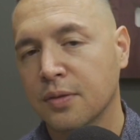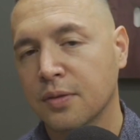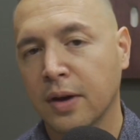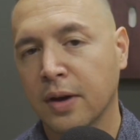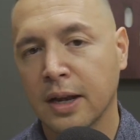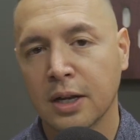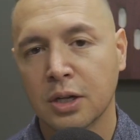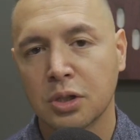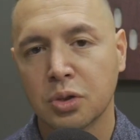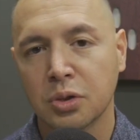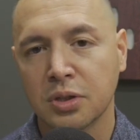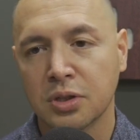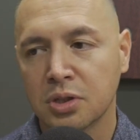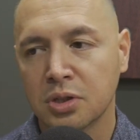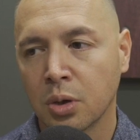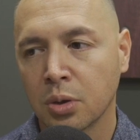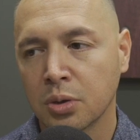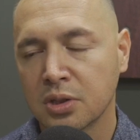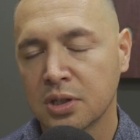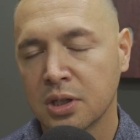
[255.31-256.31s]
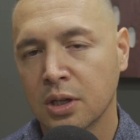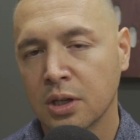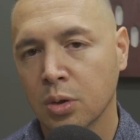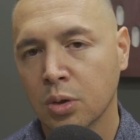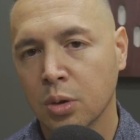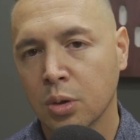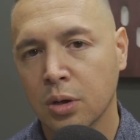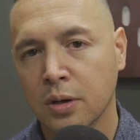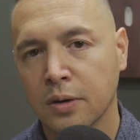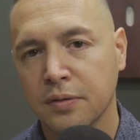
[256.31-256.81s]
financial consulting,
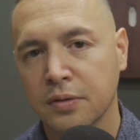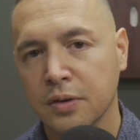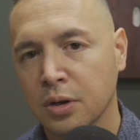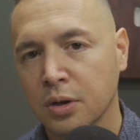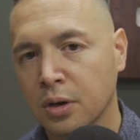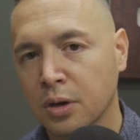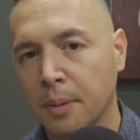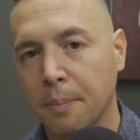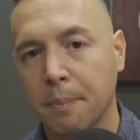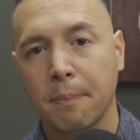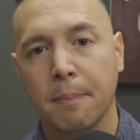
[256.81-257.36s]
or if you're